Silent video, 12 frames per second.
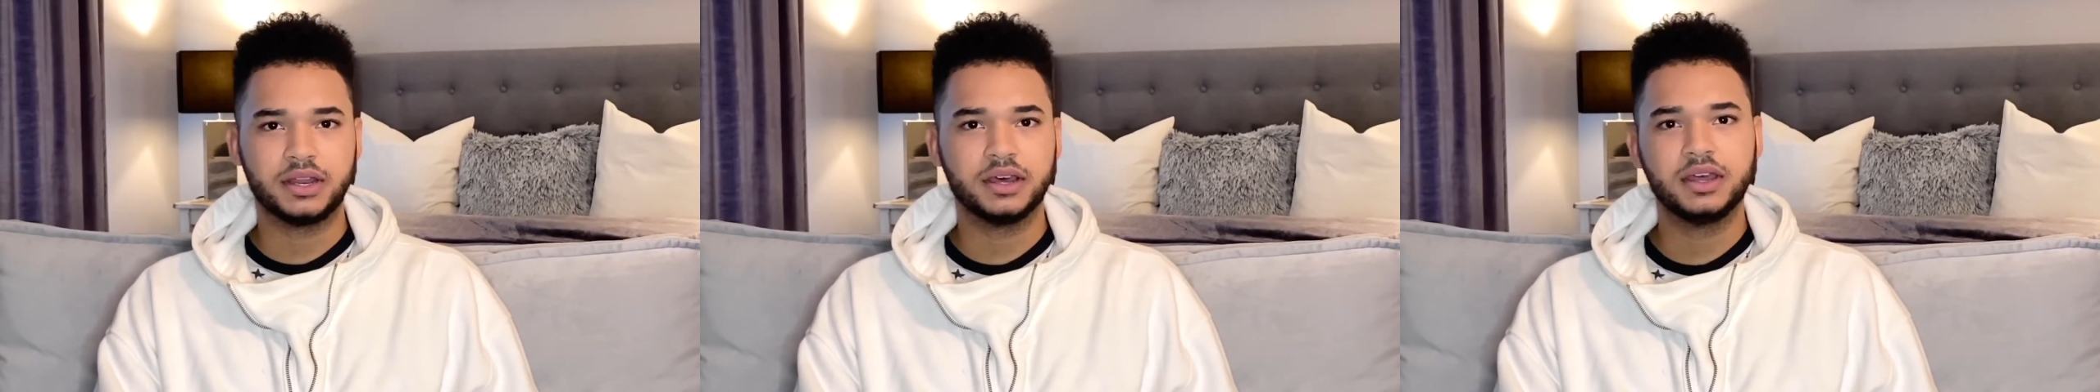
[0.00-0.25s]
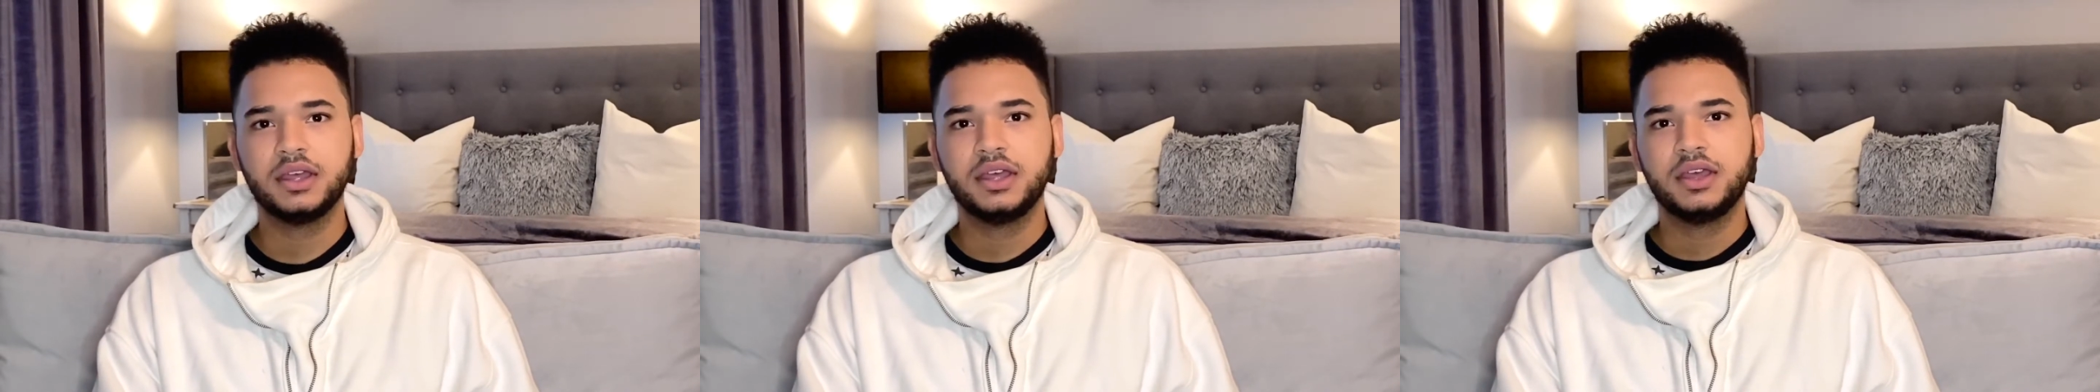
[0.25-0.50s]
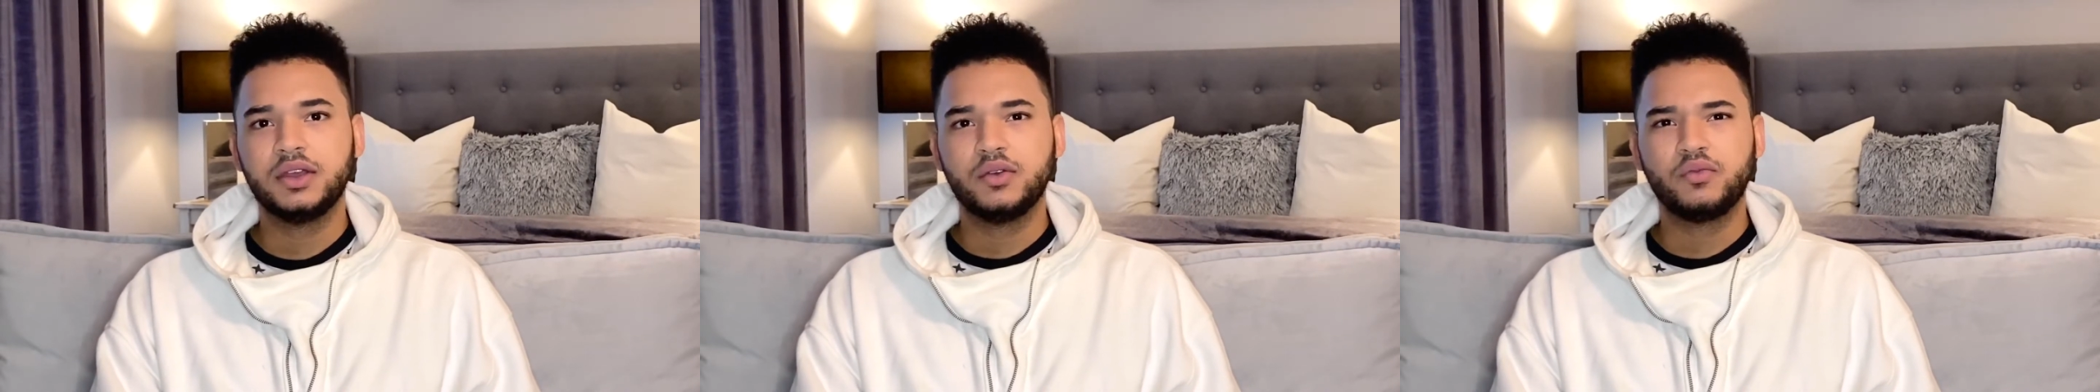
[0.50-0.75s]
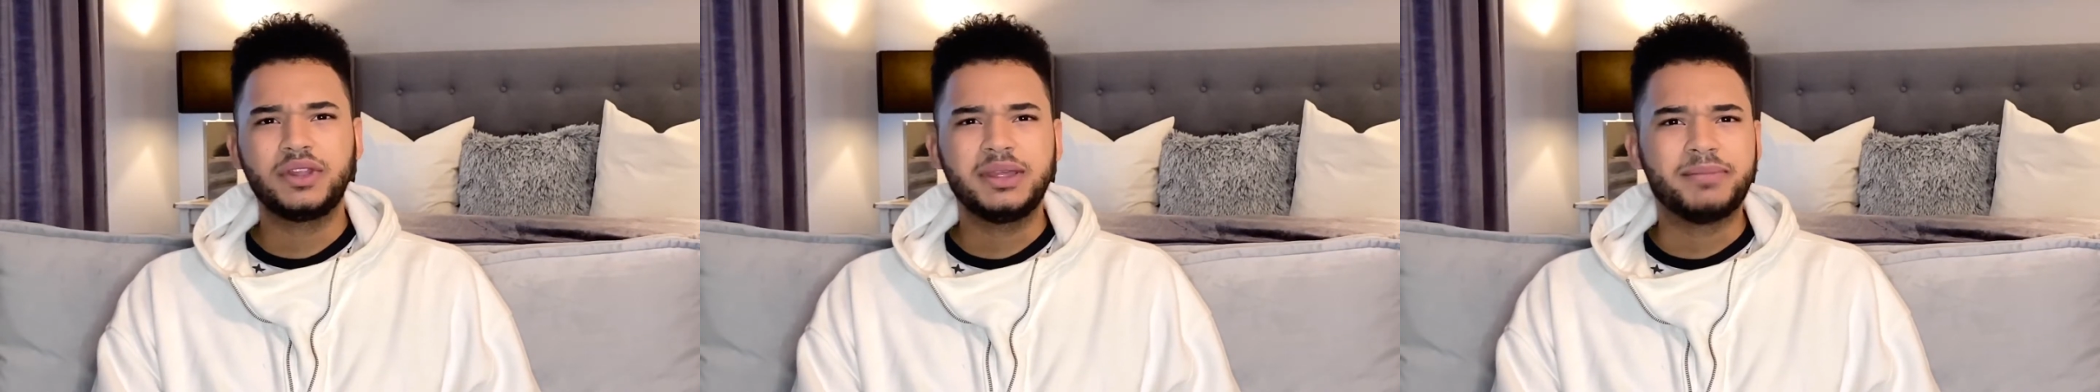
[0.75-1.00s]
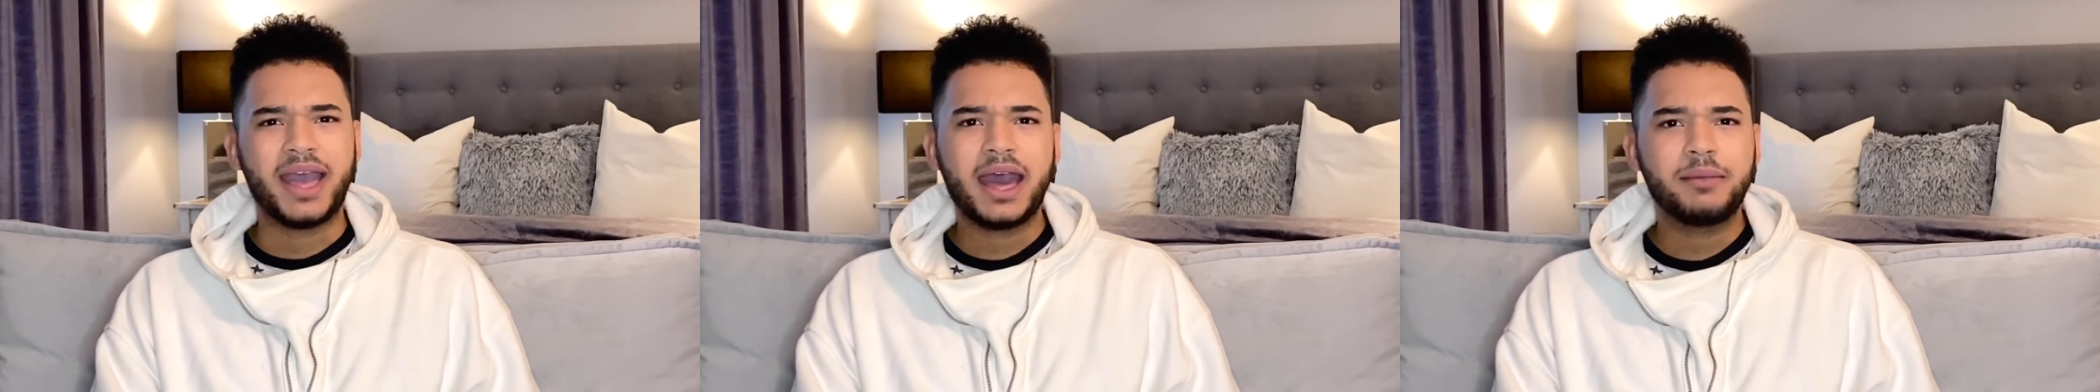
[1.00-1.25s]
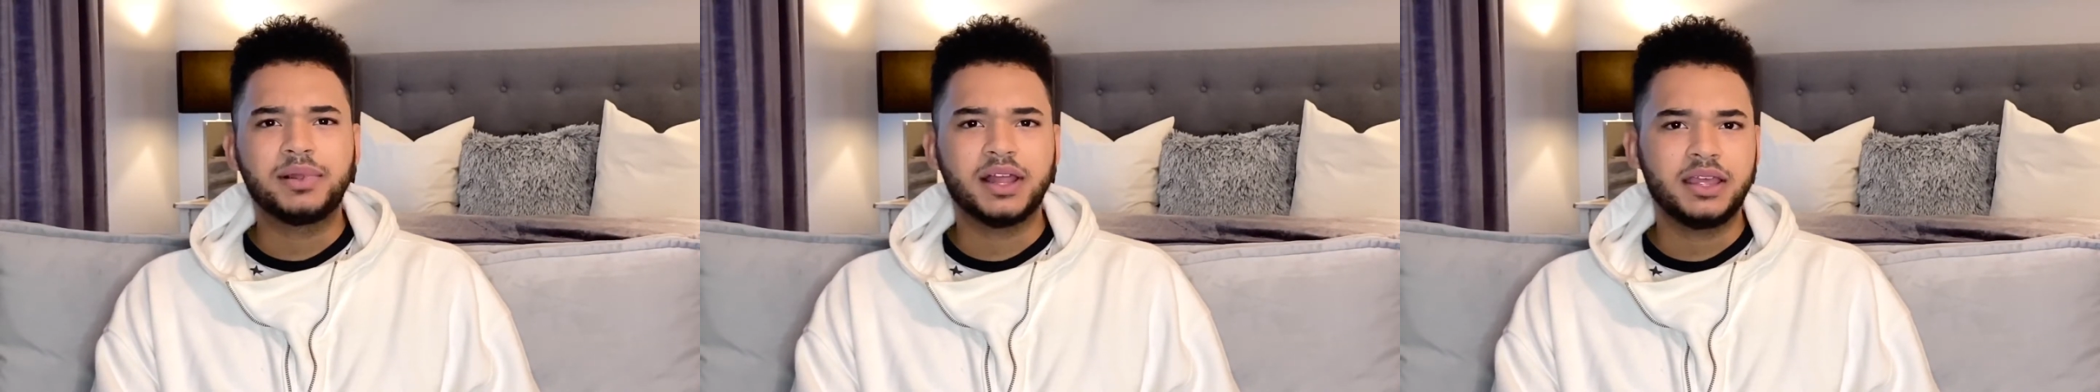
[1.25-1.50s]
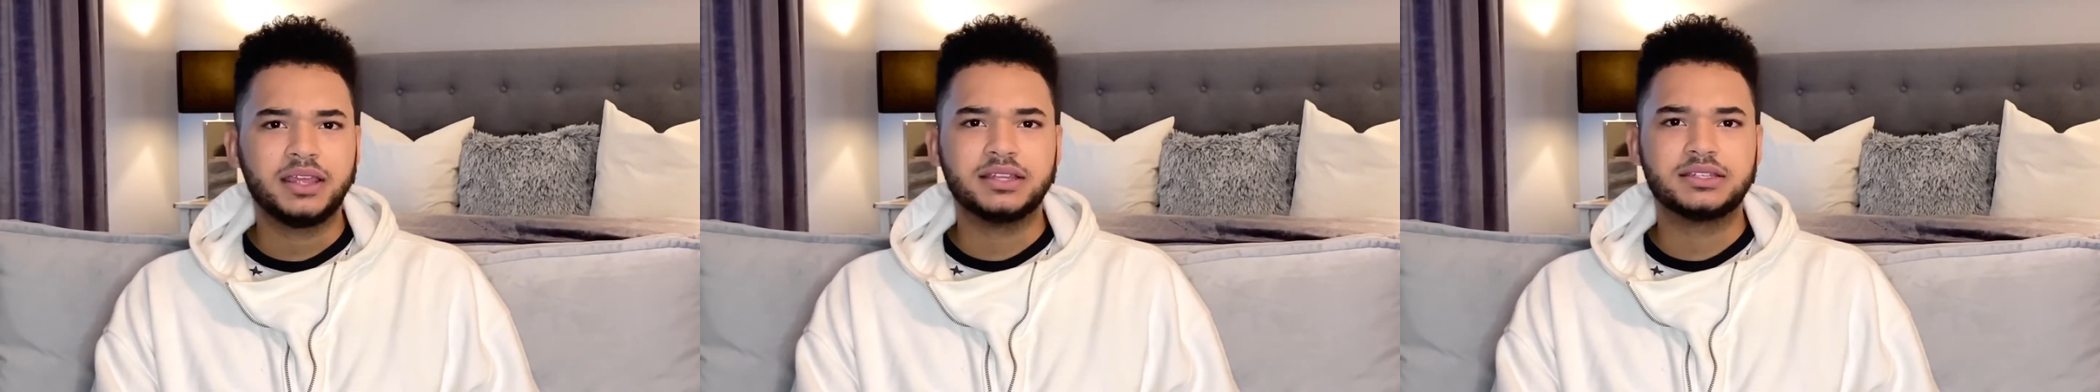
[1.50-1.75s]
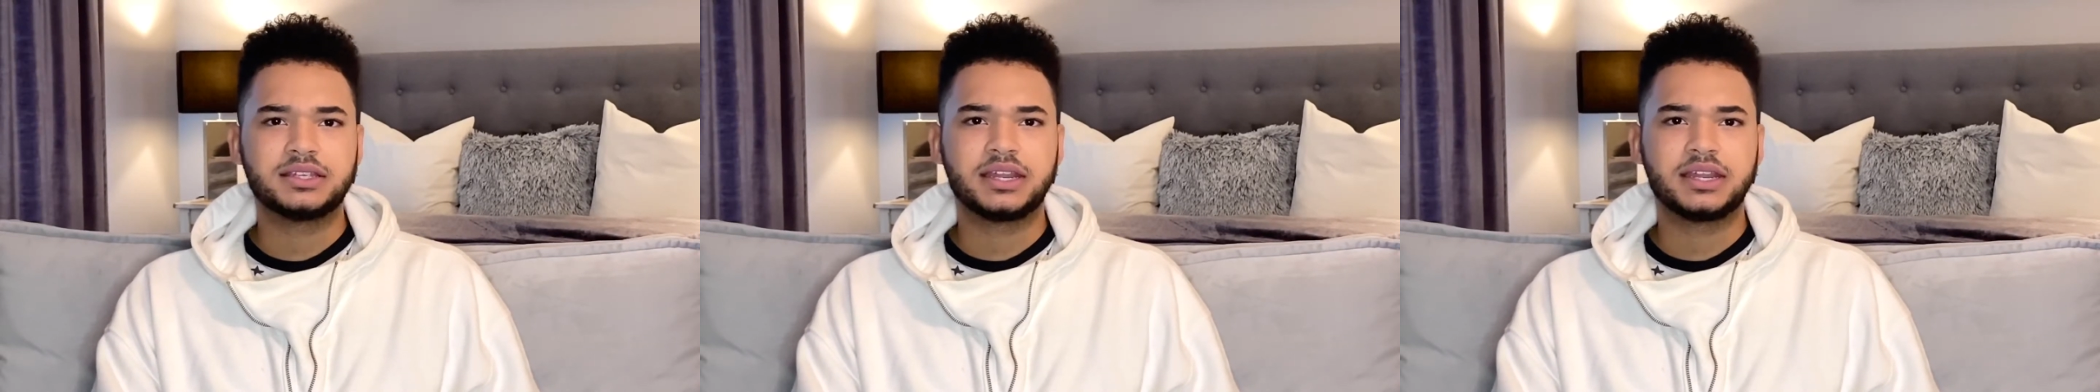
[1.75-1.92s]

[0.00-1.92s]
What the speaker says: a really bad place.